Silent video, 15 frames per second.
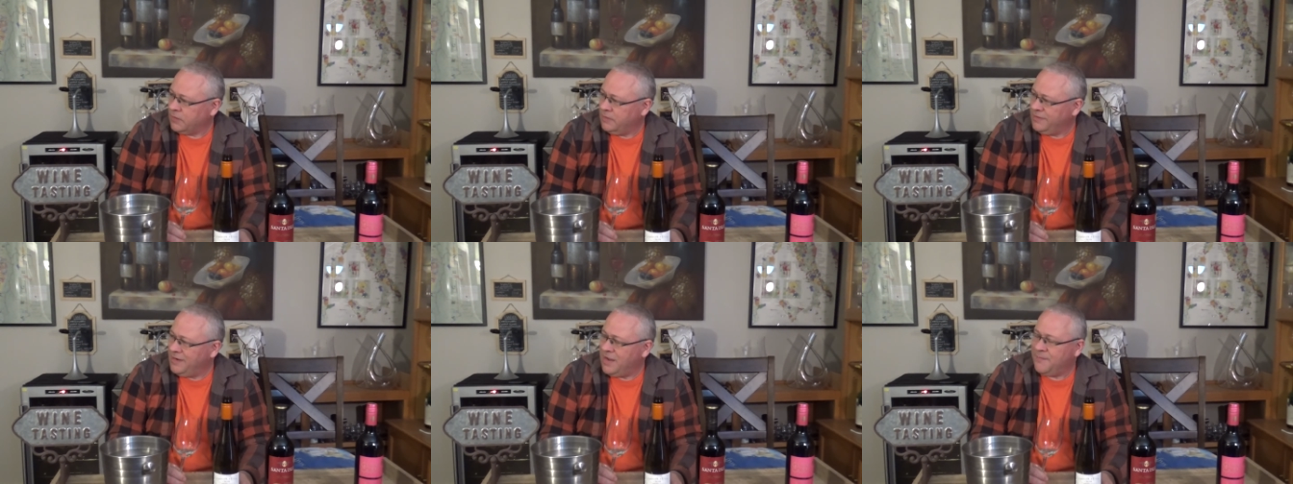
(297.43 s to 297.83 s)

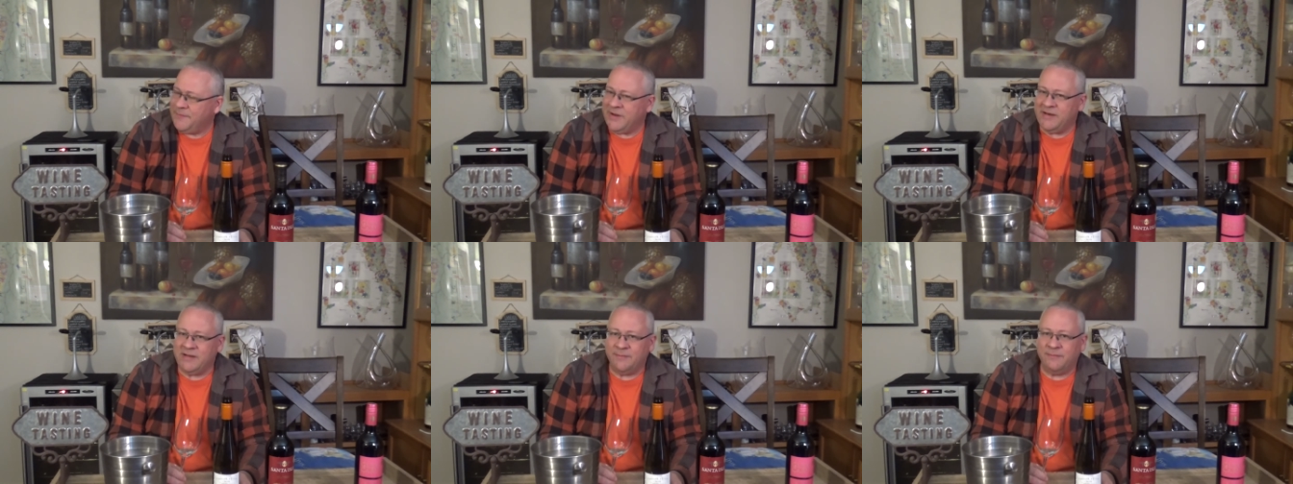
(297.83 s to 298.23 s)
Yeah,
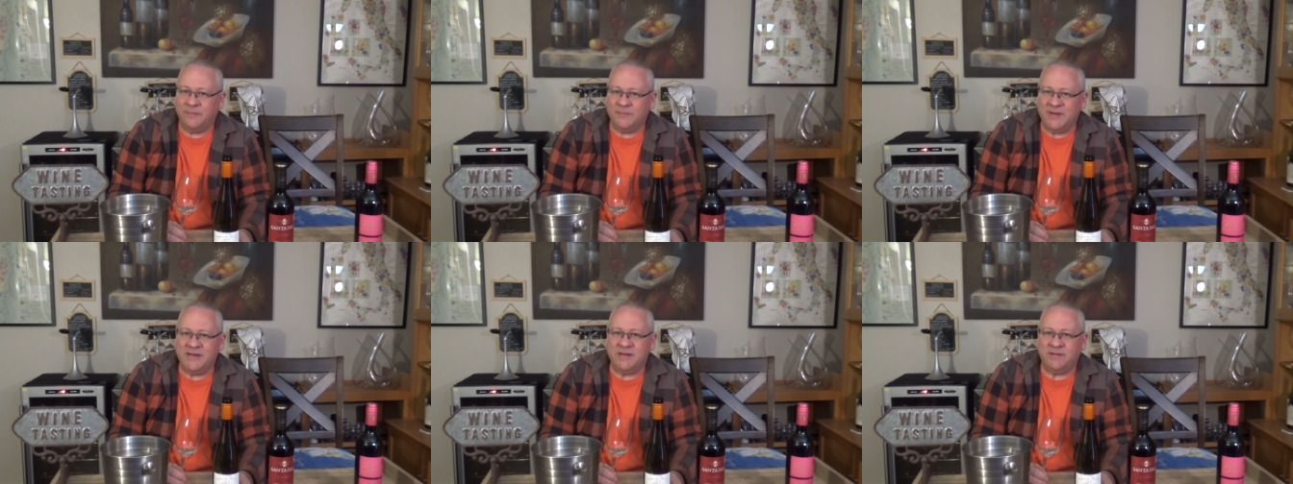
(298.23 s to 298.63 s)
medium
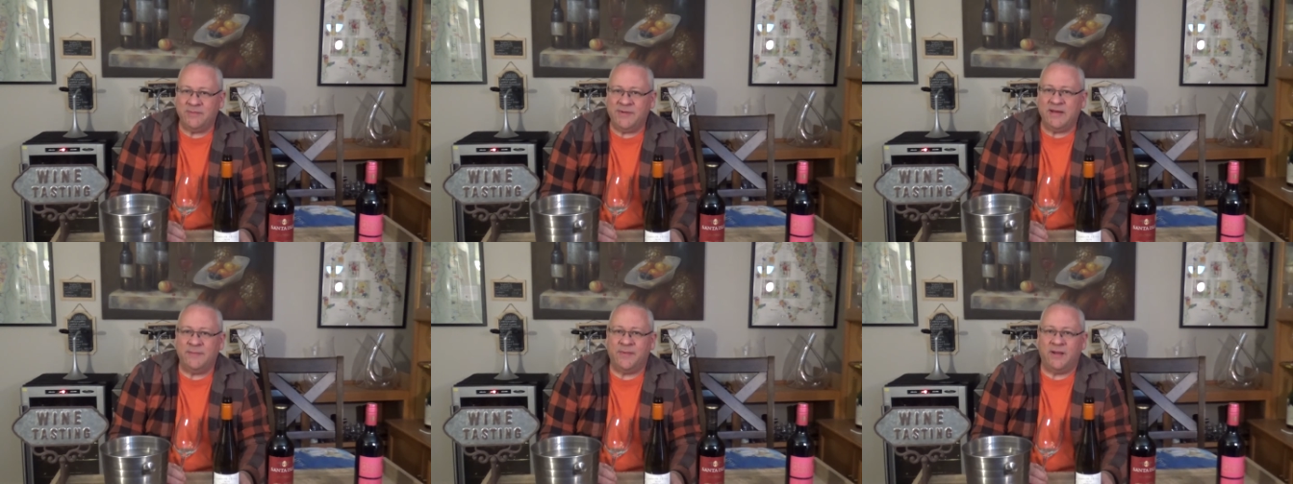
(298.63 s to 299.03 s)

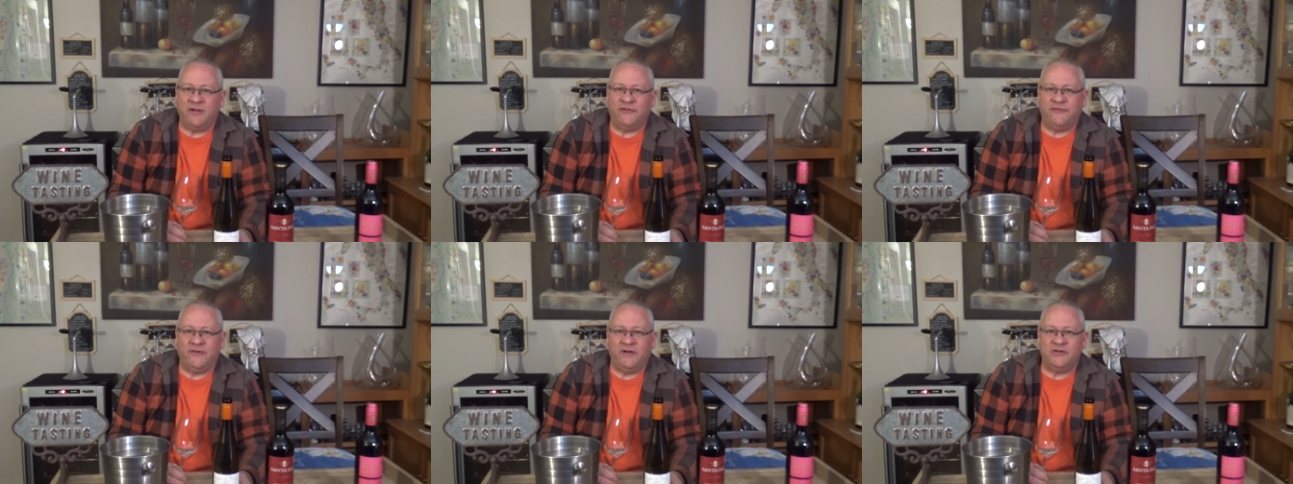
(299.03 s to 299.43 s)
to medium
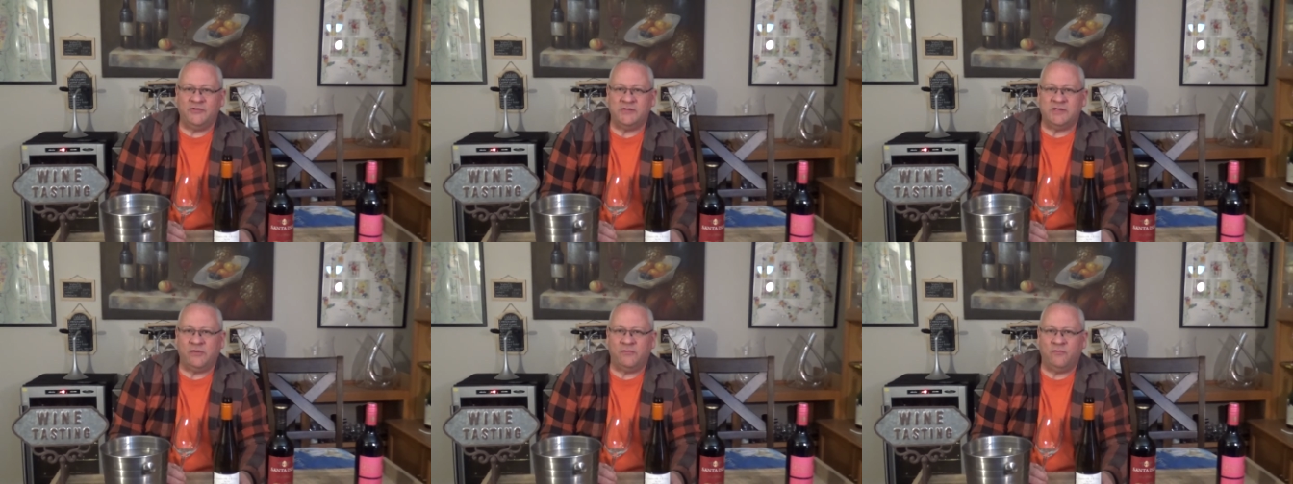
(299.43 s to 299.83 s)
minus
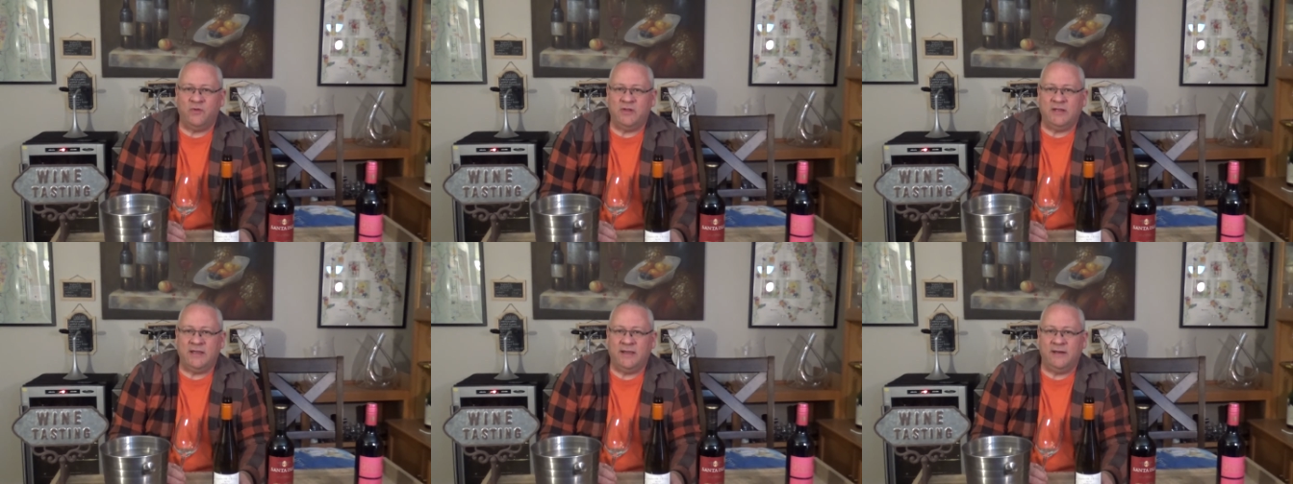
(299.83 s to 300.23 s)
finish, which don't
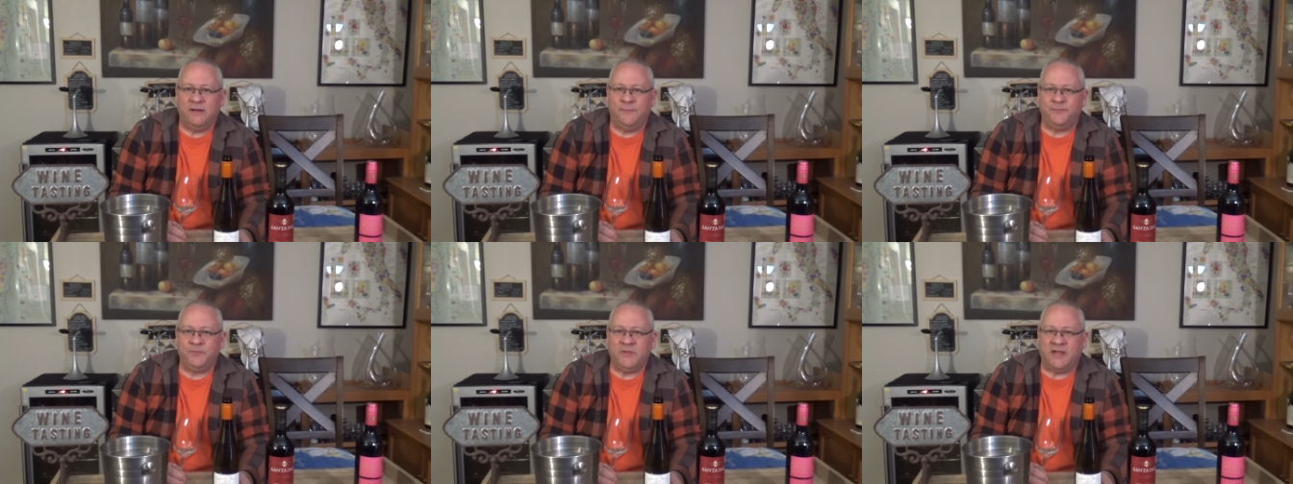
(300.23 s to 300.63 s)
really kind
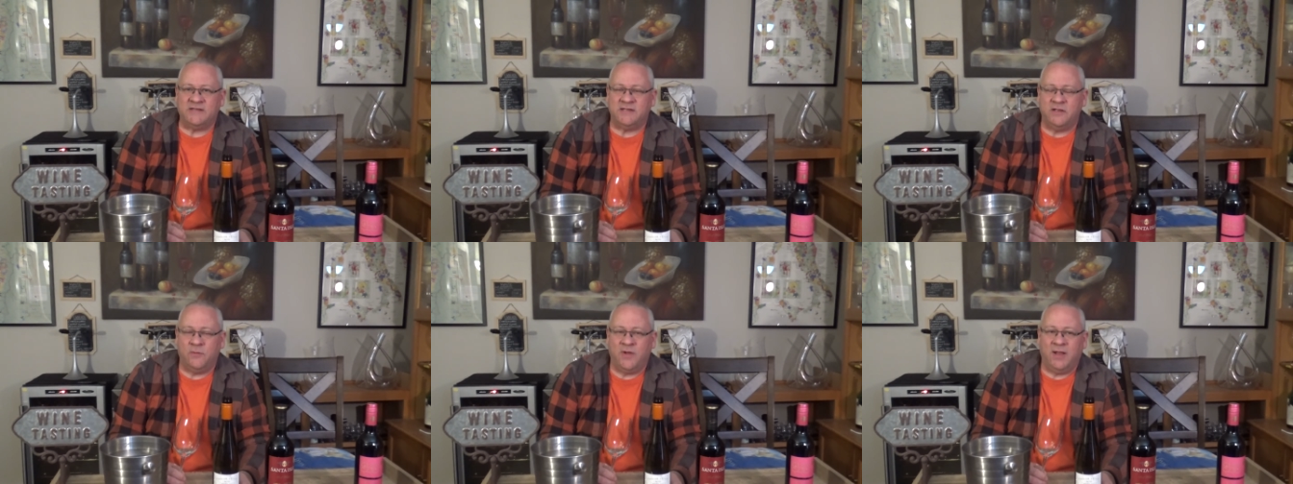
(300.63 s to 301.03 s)
of
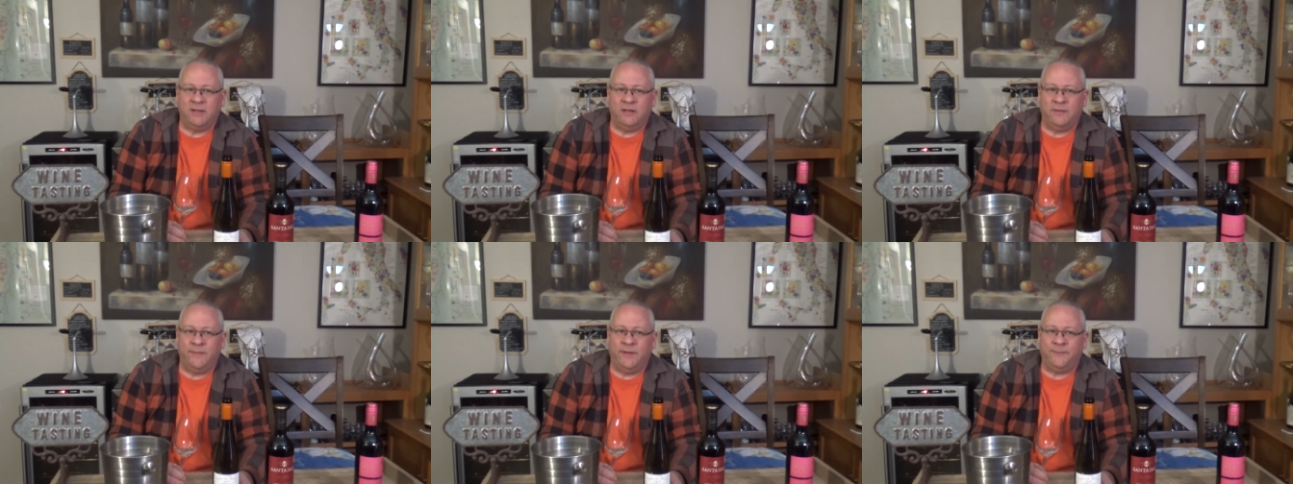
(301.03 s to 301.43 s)
gets in the way a
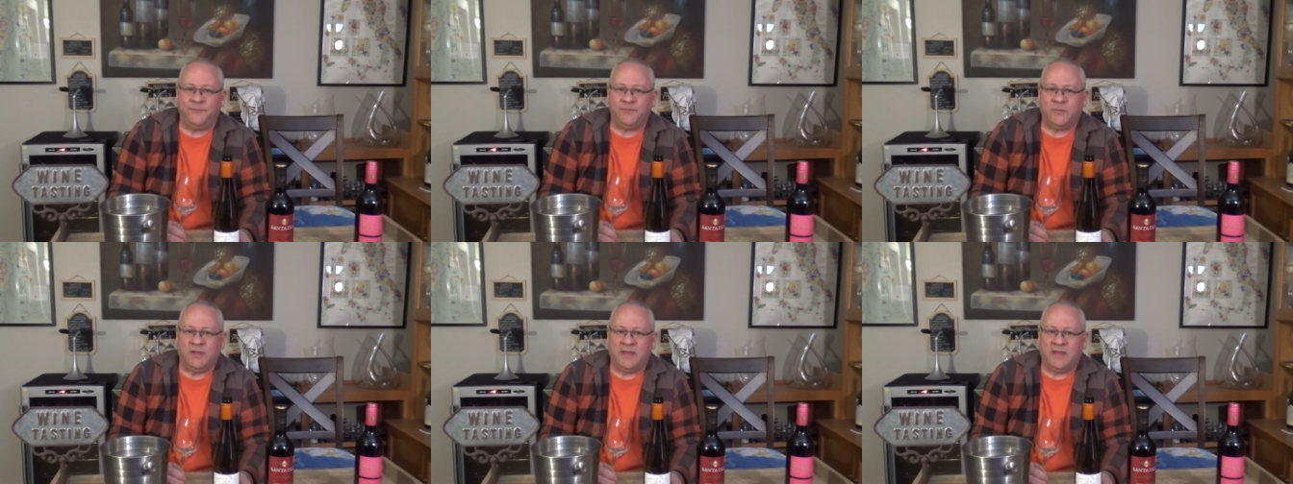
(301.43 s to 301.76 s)
little bit,